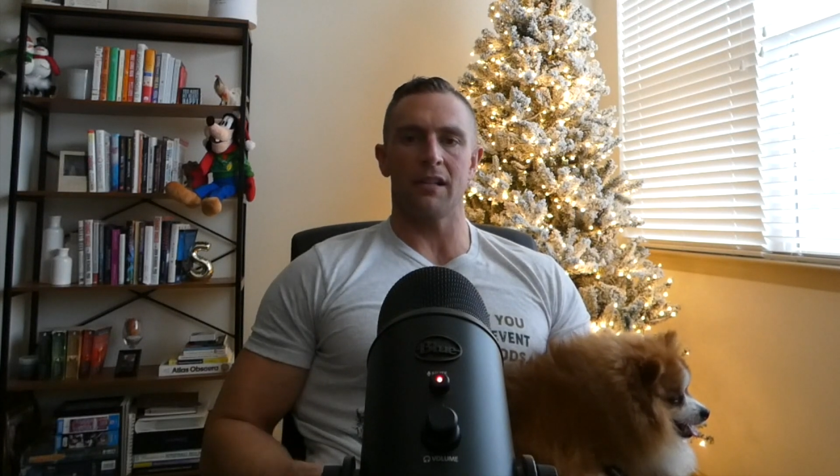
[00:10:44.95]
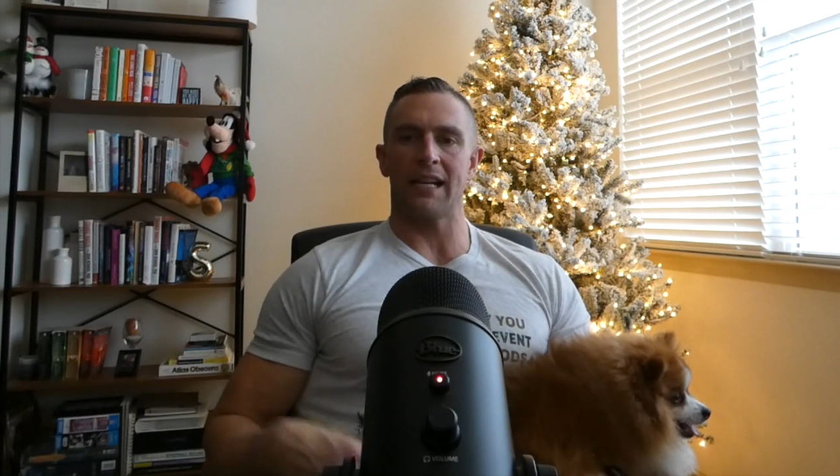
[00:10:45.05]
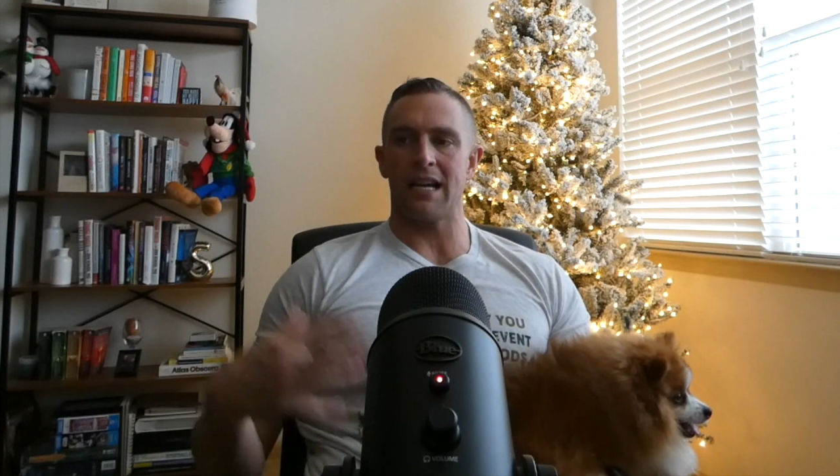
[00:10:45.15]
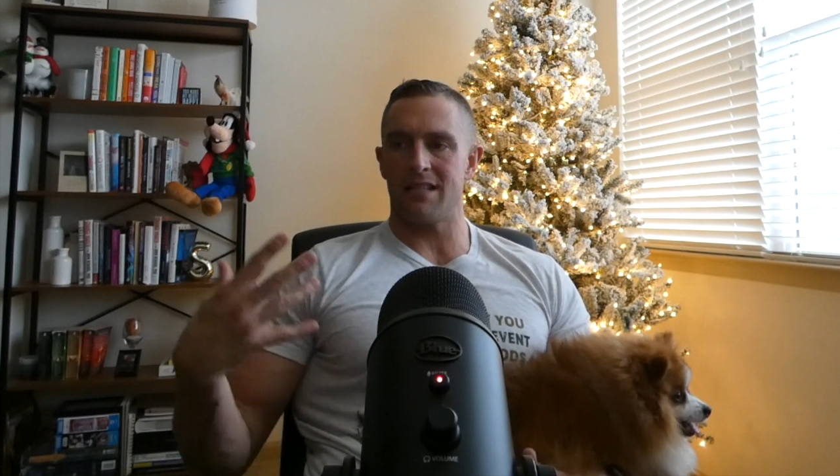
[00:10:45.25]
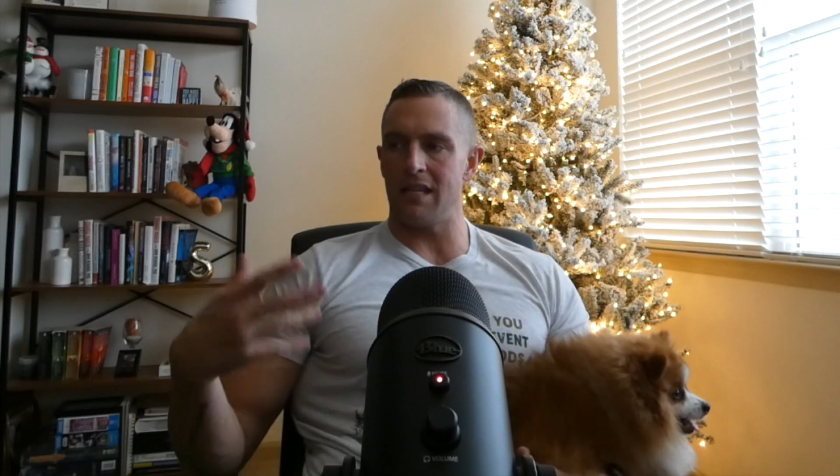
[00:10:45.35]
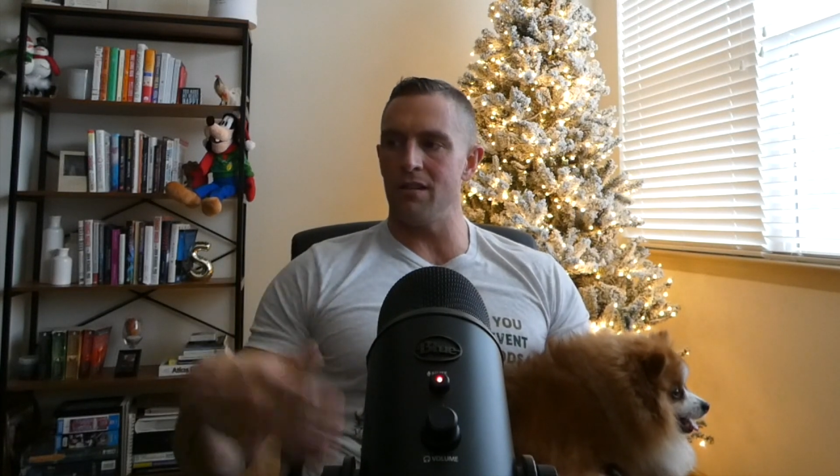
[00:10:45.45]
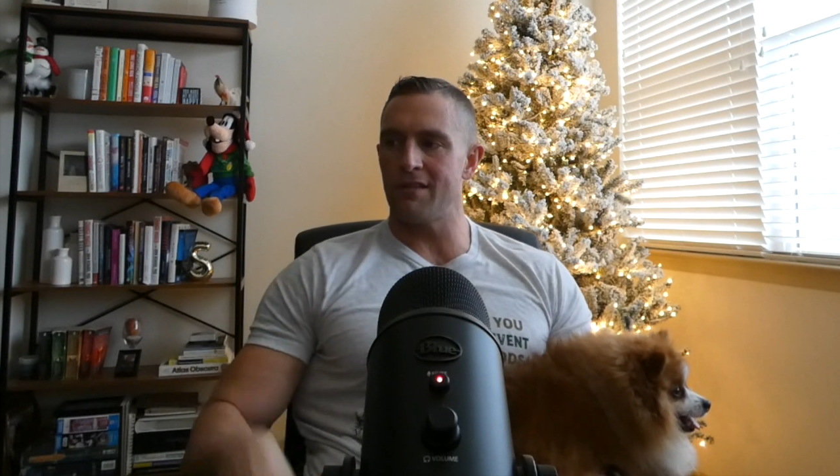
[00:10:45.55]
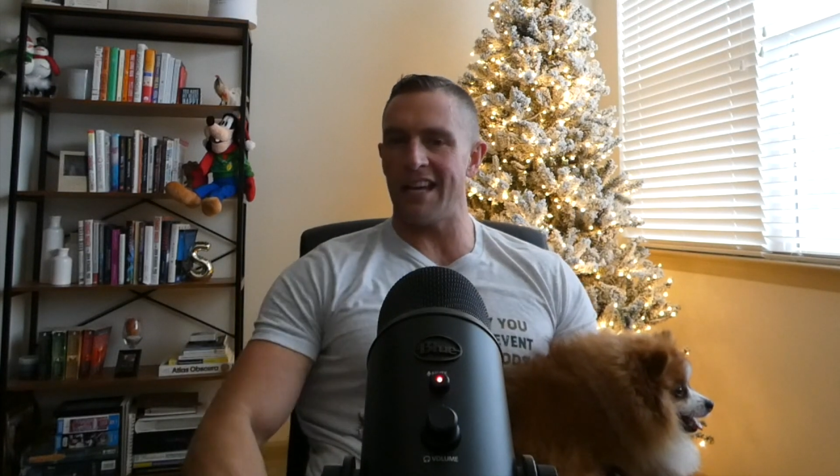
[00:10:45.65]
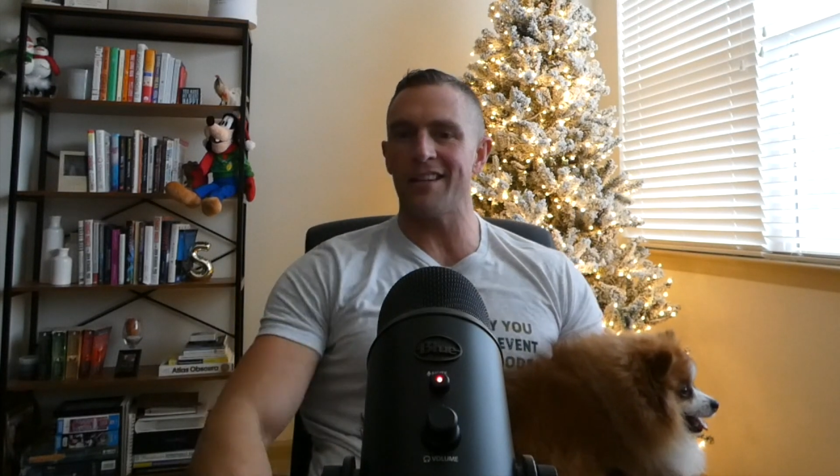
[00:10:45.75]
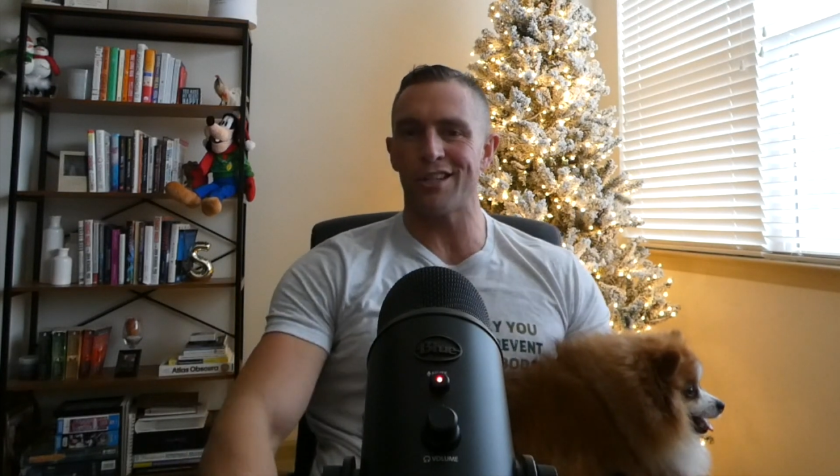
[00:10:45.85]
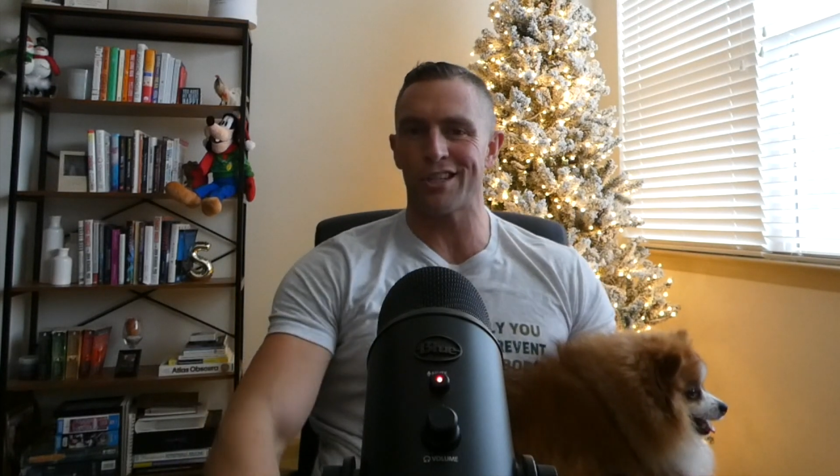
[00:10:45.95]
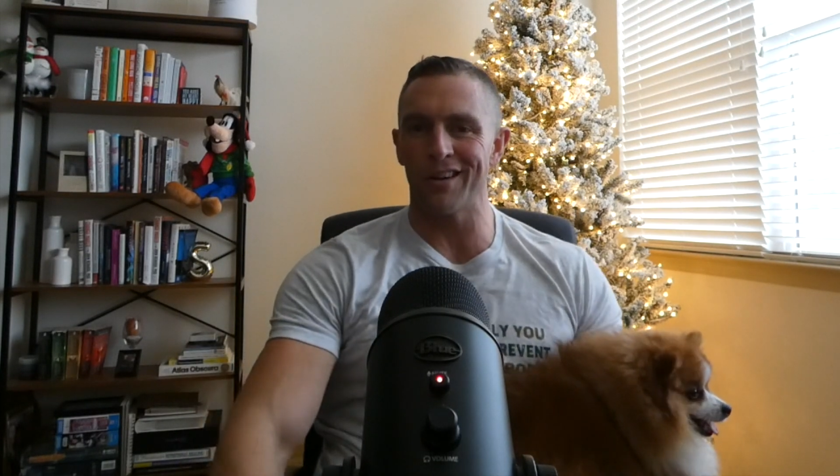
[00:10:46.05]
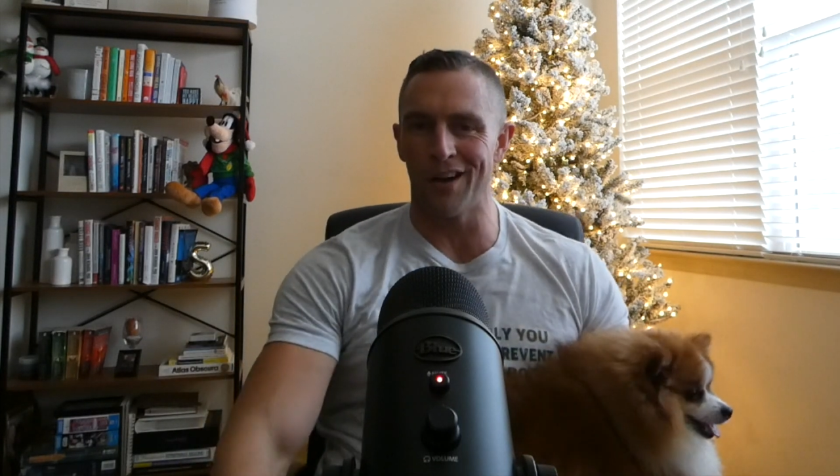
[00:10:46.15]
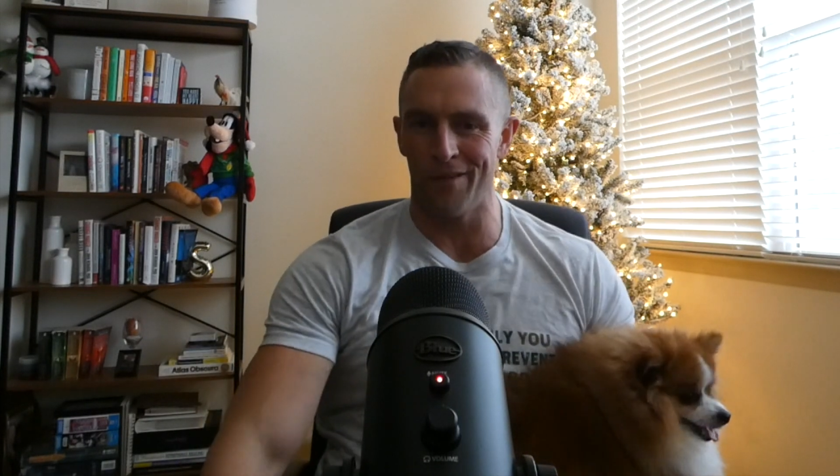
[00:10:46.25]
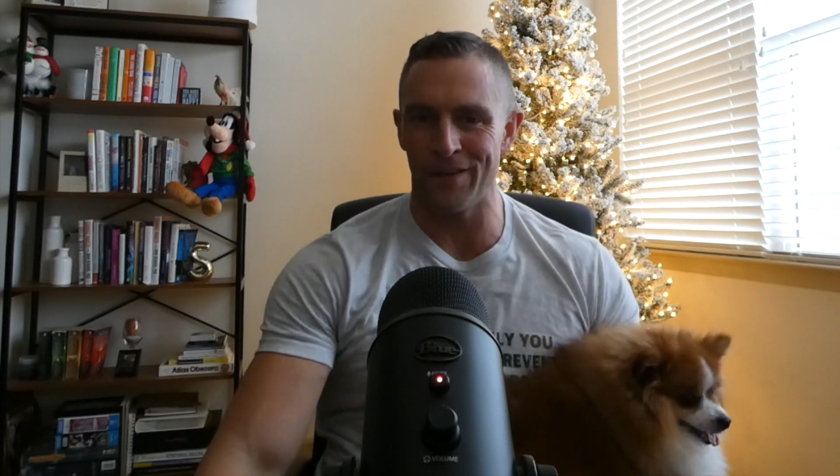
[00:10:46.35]
Like, I seen you take your
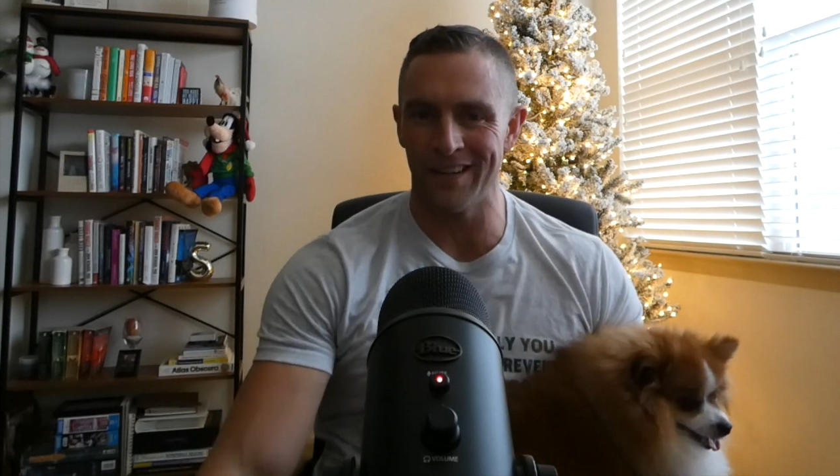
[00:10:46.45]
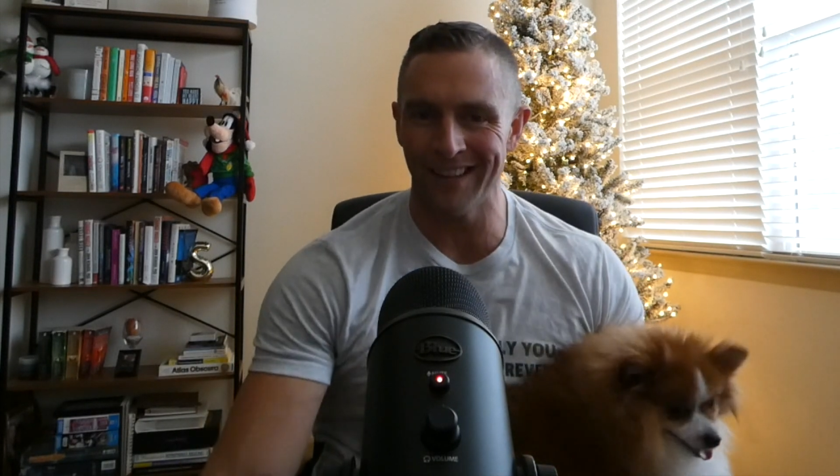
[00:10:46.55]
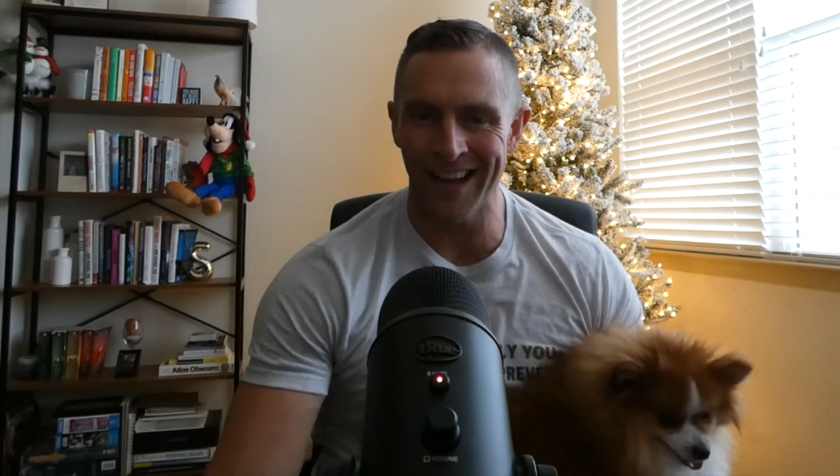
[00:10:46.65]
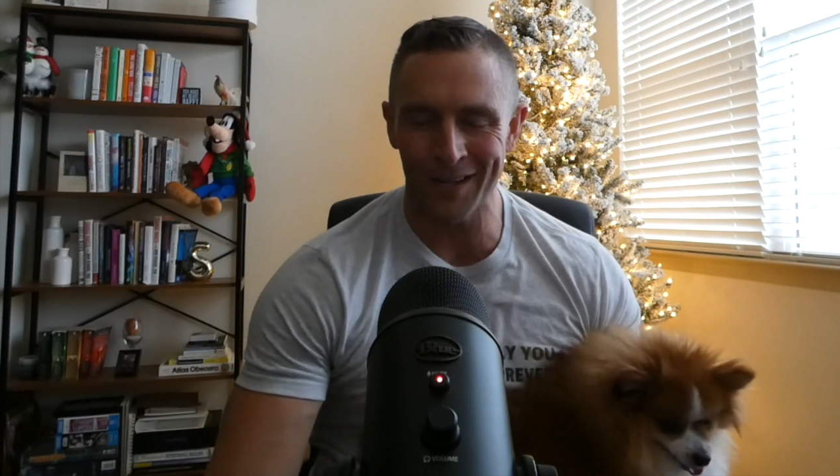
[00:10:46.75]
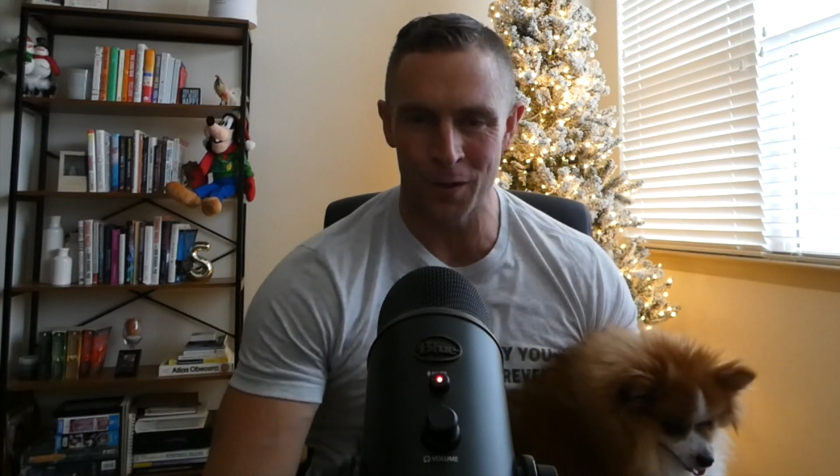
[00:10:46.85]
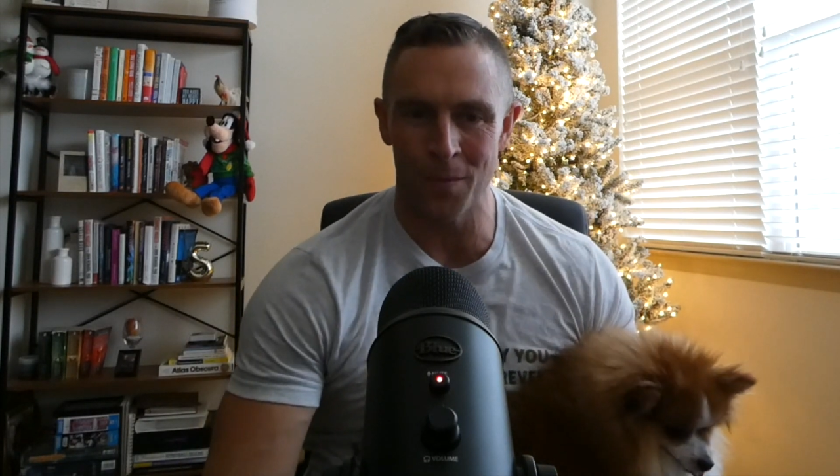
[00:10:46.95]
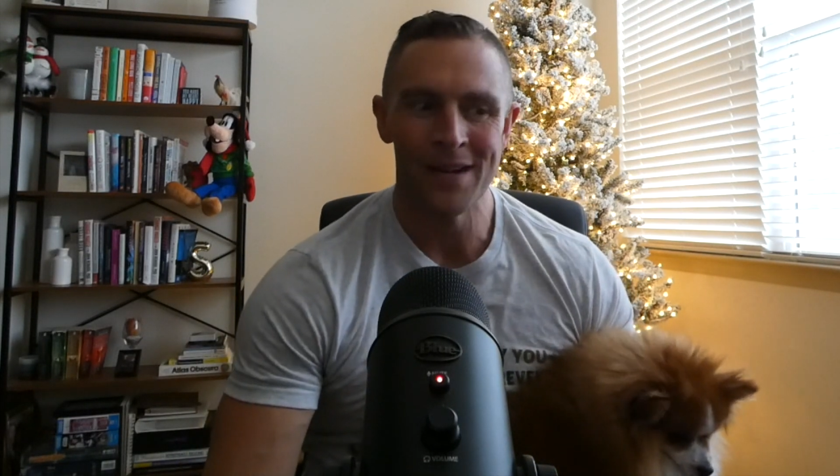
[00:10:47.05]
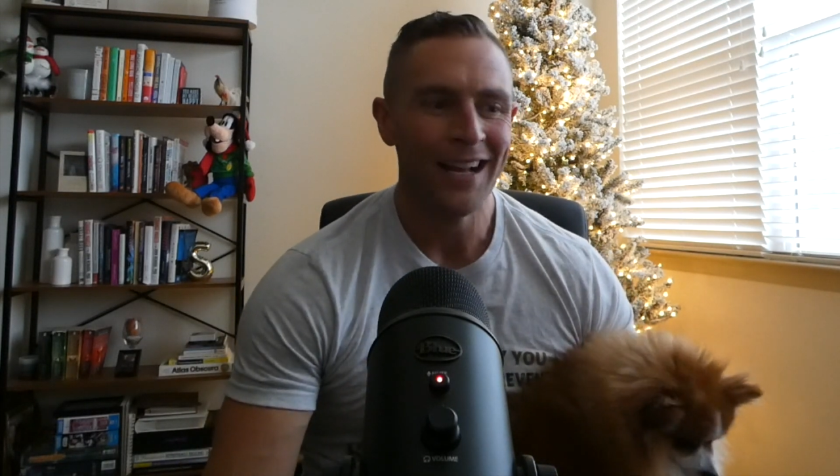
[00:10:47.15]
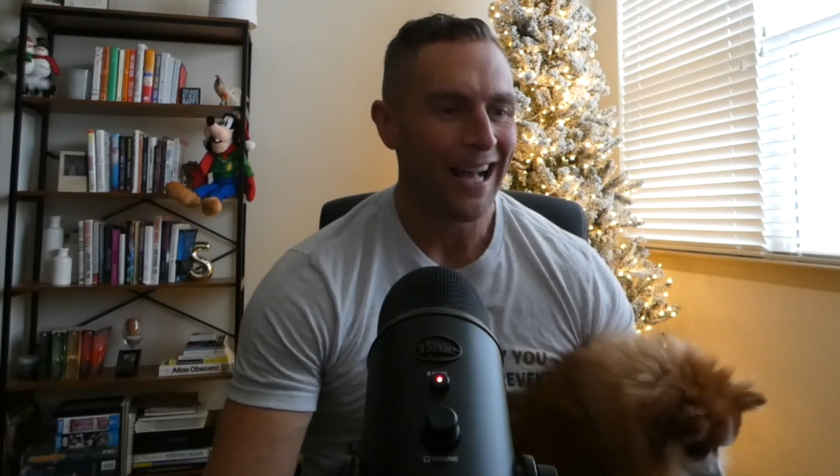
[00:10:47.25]
shirt off in the locker room.